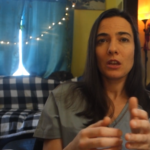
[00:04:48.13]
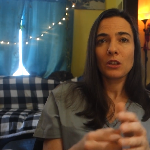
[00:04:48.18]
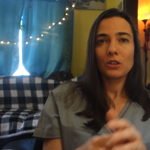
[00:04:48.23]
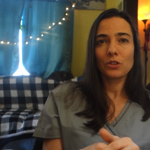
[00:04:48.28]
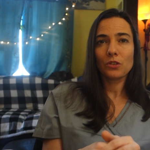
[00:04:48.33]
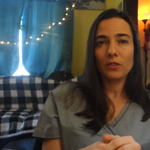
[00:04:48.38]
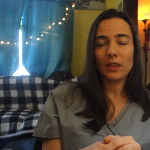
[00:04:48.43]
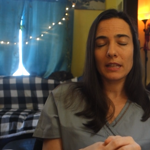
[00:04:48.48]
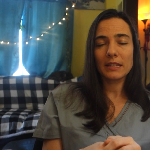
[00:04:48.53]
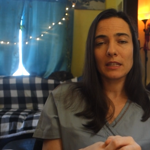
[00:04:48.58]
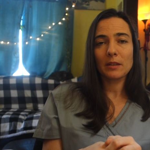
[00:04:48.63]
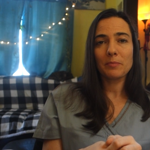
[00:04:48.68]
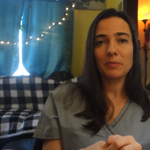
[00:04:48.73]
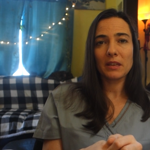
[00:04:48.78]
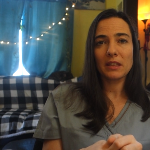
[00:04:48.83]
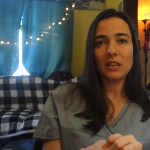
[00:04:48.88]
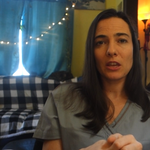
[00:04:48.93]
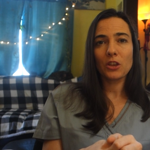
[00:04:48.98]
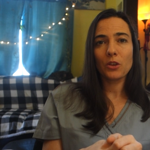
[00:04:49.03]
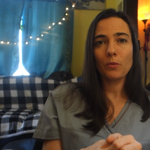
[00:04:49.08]
So that's
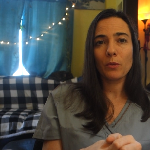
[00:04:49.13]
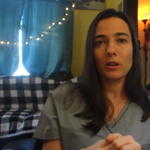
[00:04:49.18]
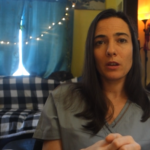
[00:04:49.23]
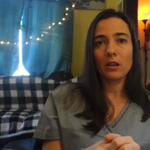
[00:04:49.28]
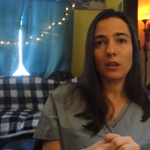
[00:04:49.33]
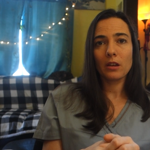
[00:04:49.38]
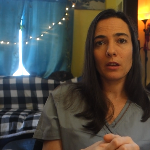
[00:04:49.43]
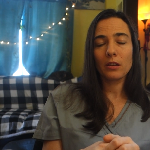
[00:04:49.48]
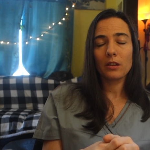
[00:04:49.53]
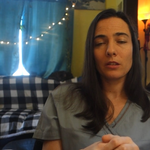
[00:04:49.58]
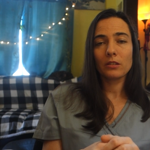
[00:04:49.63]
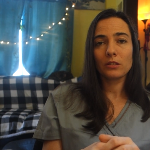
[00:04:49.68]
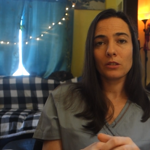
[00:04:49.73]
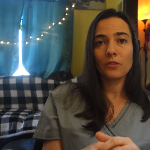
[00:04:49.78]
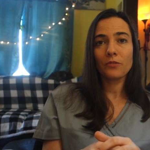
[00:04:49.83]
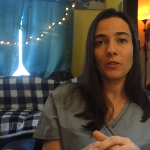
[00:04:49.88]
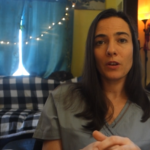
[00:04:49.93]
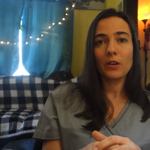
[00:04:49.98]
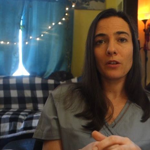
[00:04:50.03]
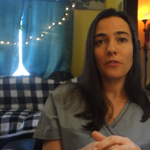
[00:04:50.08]
something that you want
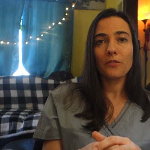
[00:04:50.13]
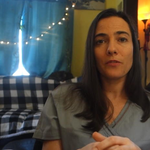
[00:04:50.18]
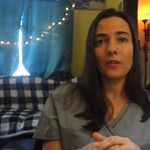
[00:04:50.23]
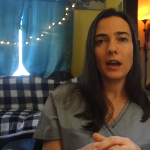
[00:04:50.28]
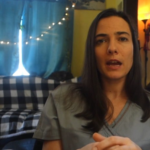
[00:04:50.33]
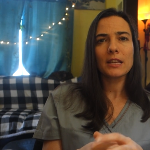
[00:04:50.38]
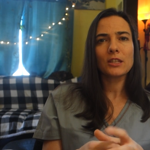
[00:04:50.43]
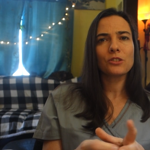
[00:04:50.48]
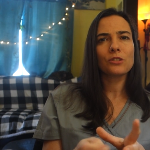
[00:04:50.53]
to verify.